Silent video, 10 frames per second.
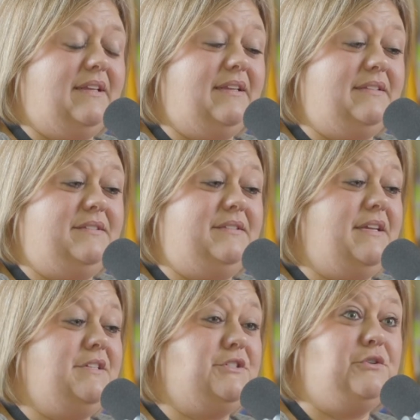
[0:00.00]

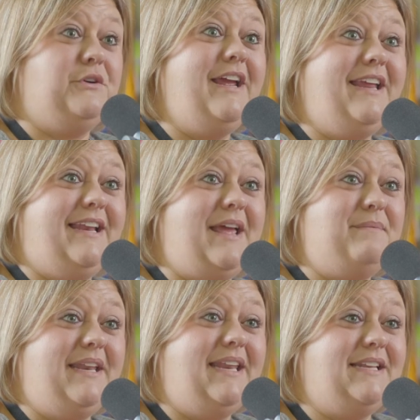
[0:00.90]
It's great. I
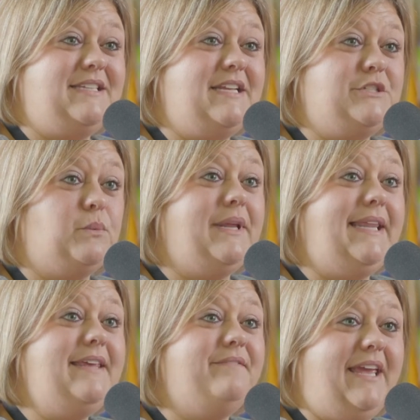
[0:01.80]
mean, it's
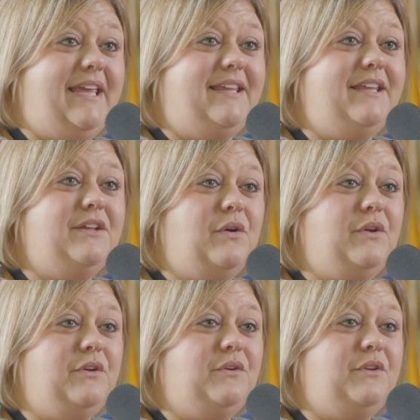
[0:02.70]
relieving.
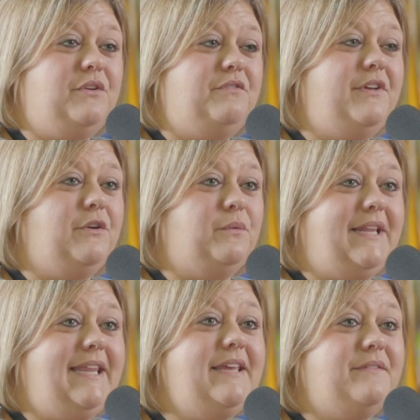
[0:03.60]
You feel
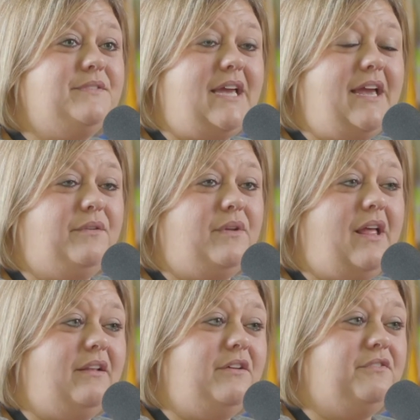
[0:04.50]
relieved.
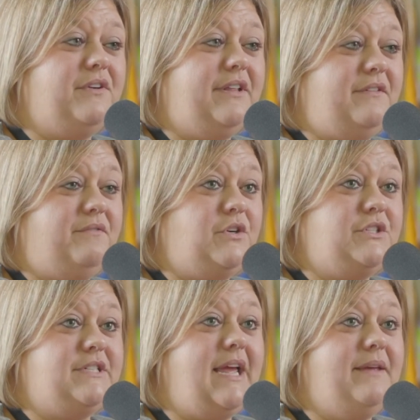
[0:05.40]
I'll never forget the
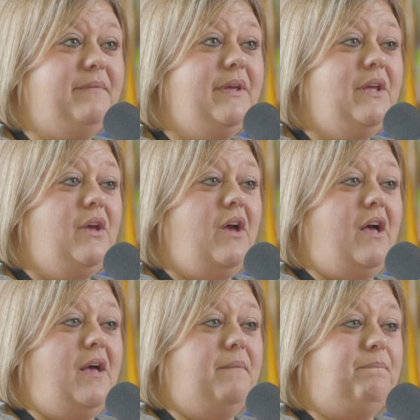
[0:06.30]
first time,
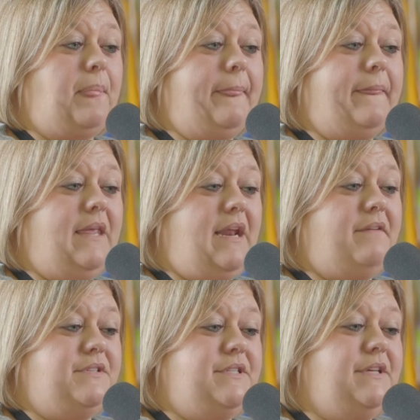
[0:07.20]
and
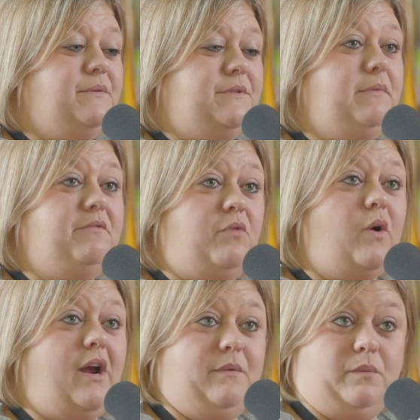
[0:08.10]
obviously it was
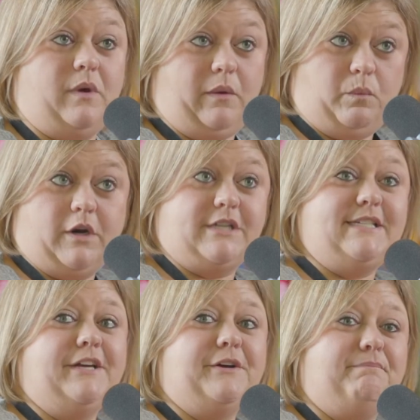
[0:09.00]
before I worked
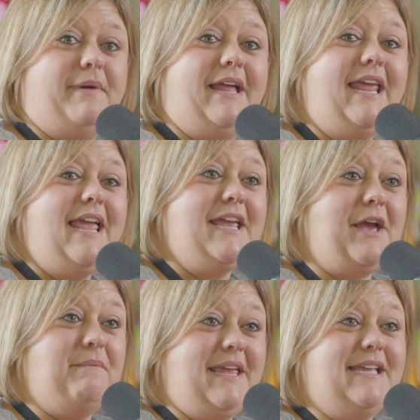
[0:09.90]
here, but
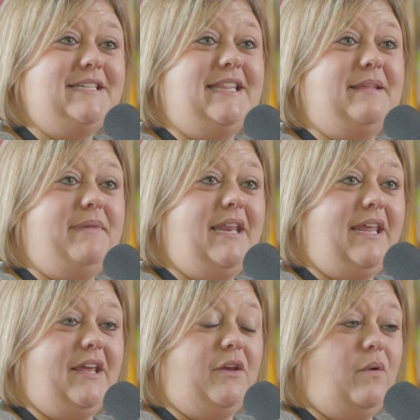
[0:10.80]
coming into the
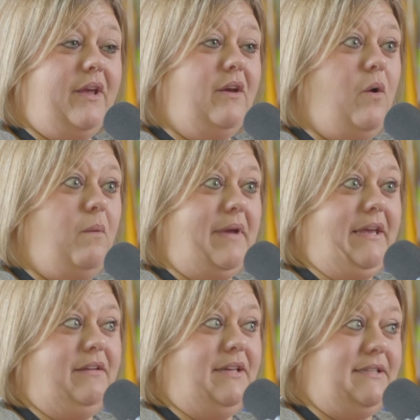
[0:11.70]
meeting and going, oh my
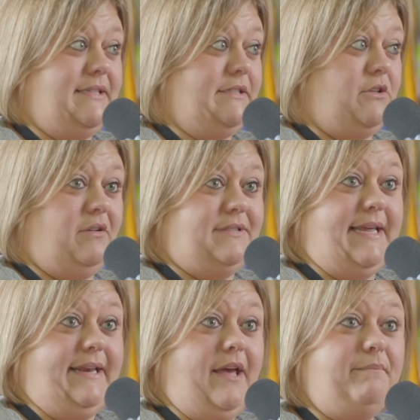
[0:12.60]
goodness, it's all
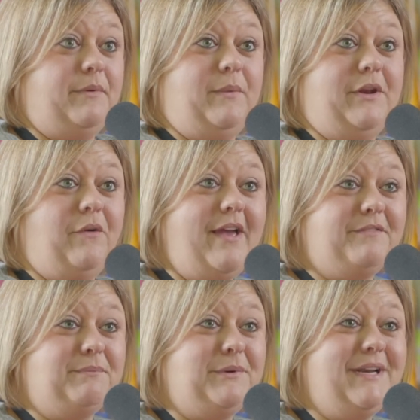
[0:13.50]
set up and we don't
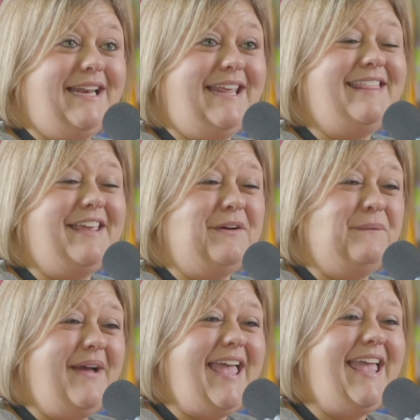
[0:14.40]
have to put anything
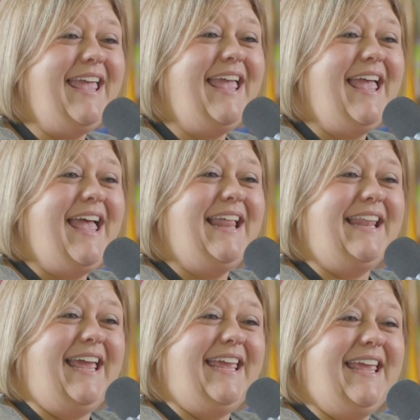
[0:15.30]
away.
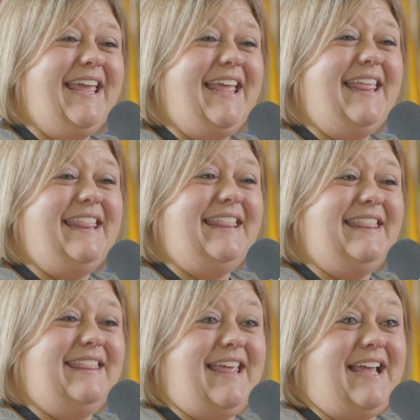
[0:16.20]
Like,
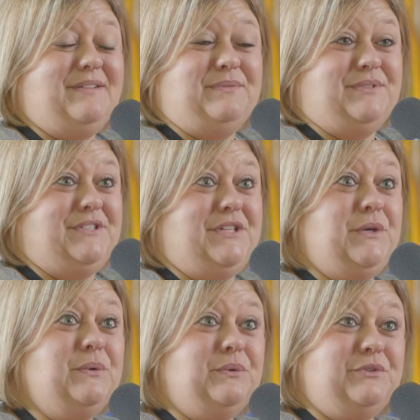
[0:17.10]
that was
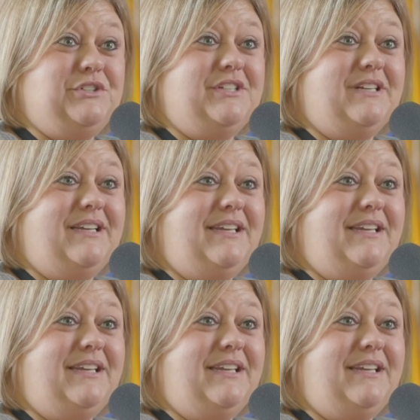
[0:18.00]
huge.